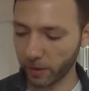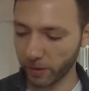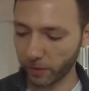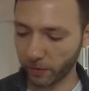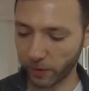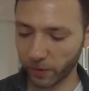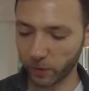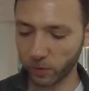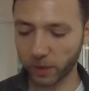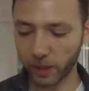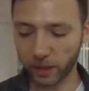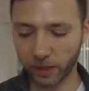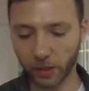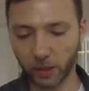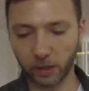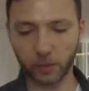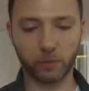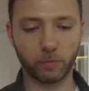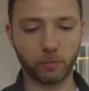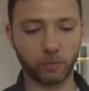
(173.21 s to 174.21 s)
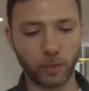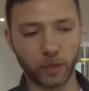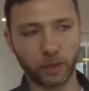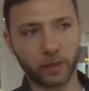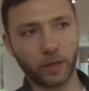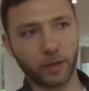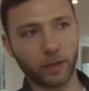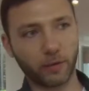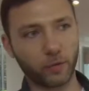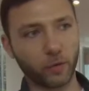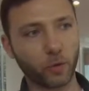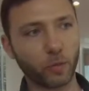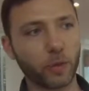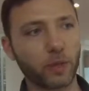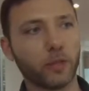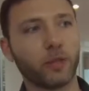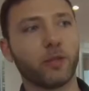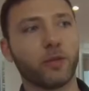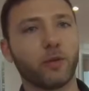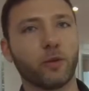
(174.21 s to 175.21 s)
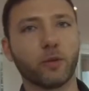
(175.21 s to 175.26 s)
If I do that now, it might take a few minutes,